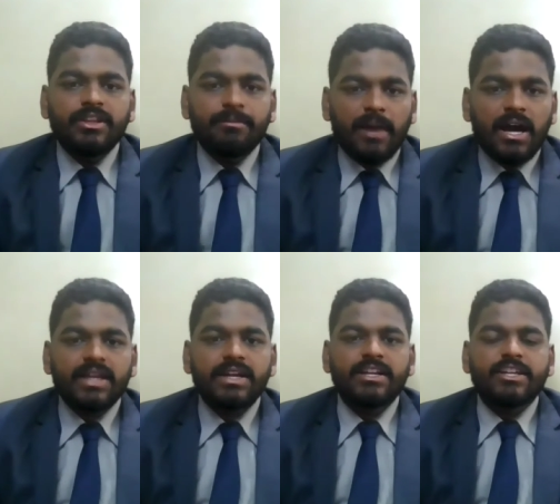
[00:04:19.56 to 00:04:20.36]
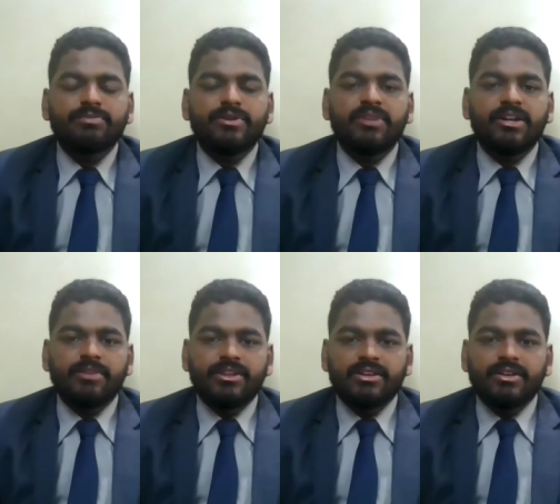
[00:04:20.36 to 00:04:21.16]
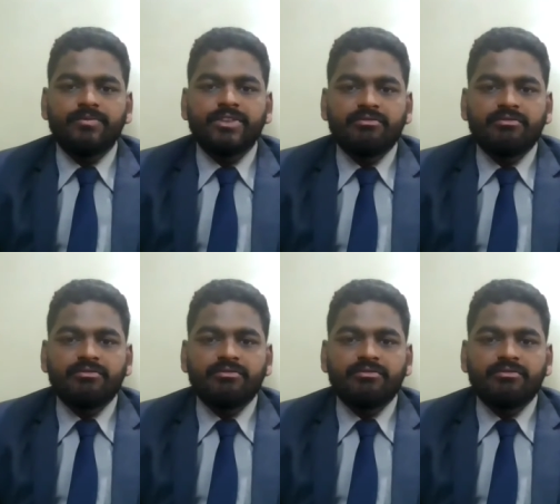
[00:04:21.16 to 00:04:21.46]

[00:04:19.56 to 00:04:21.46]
The market experiment method,